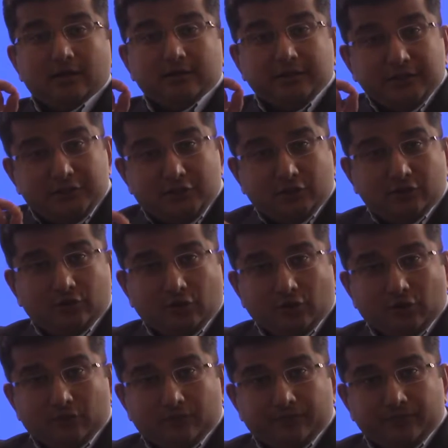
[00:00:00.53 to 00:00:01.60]
Did you
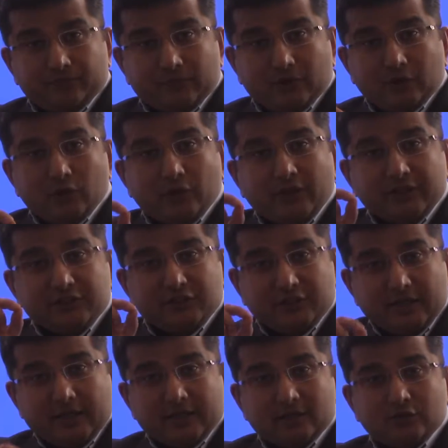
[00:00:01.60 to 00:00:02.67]
know you can
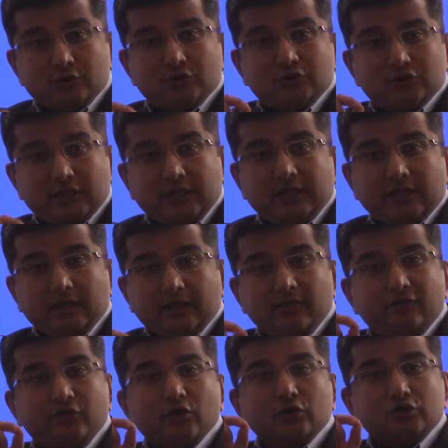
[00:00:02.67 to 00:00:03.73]
check to see
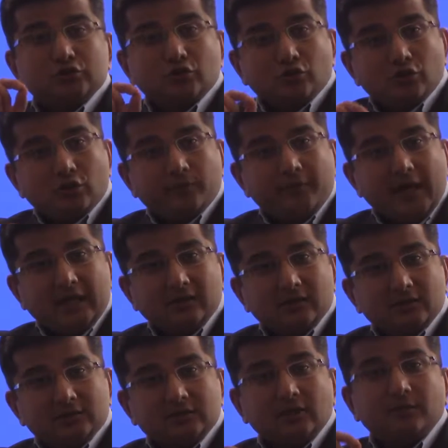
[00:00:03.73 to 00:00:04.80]
if your solar
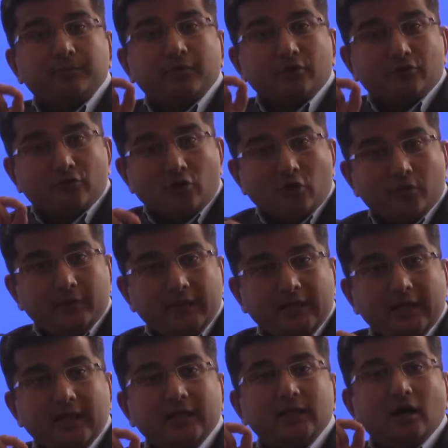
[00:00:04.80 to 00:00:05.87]
panels are
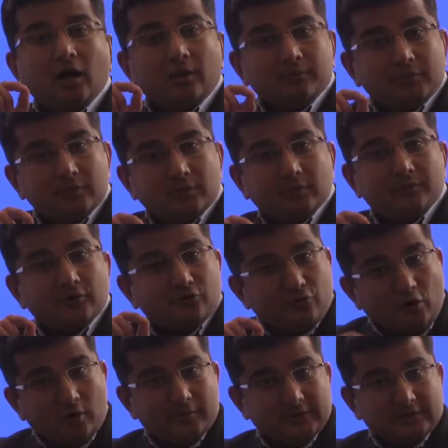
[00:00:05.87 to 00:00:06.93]
performing at optimal
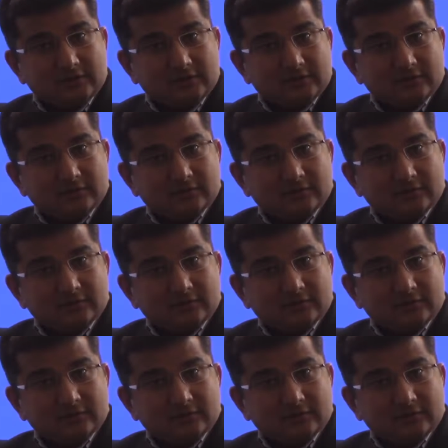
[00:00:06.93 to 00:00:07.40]
performance?